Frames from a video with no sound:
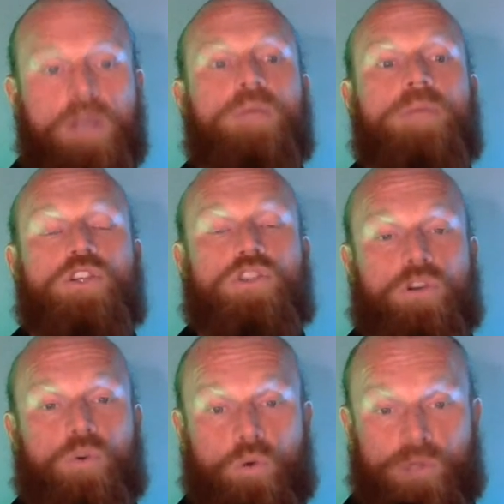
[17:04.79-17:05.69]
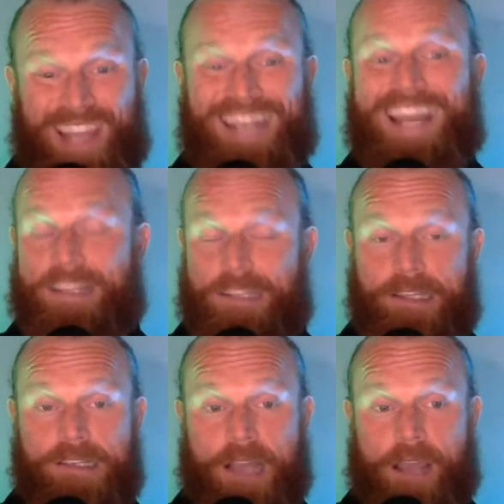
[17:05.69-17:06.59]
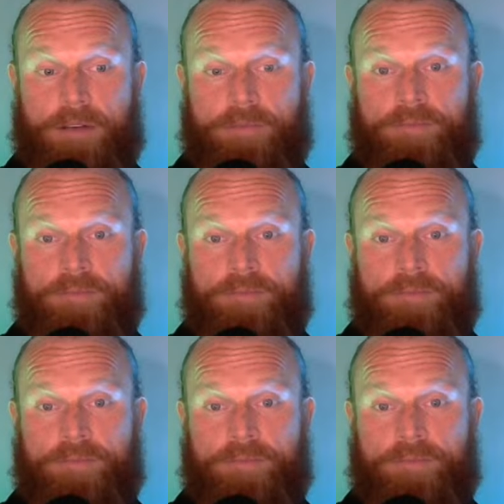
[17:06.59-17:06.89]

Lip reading: Make sure Google is indexing the site.